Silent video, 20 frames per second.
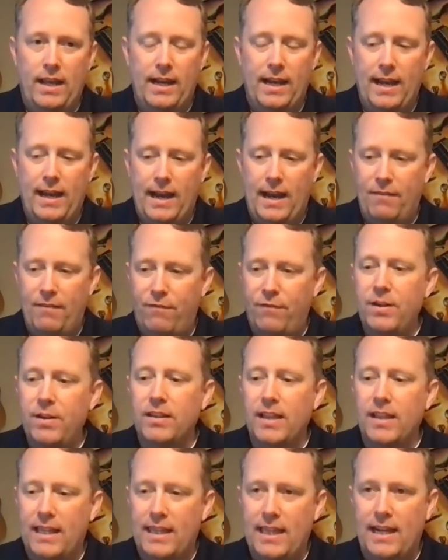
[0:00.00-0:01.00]
And I
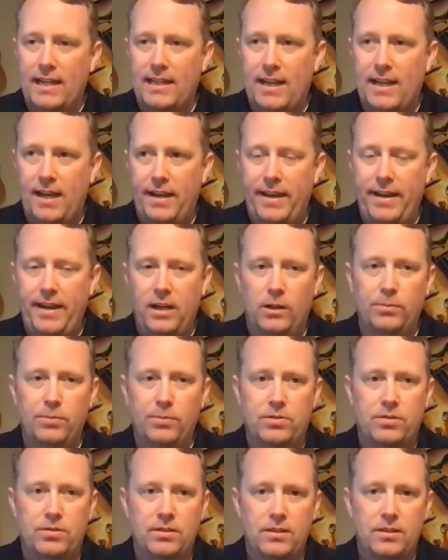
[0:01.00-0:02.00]
feel like that kind of
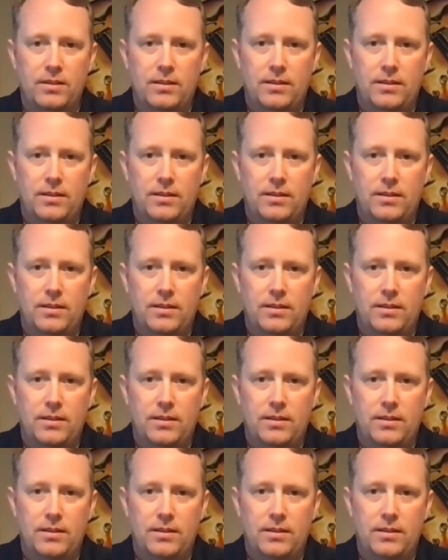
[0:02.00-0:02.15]
helps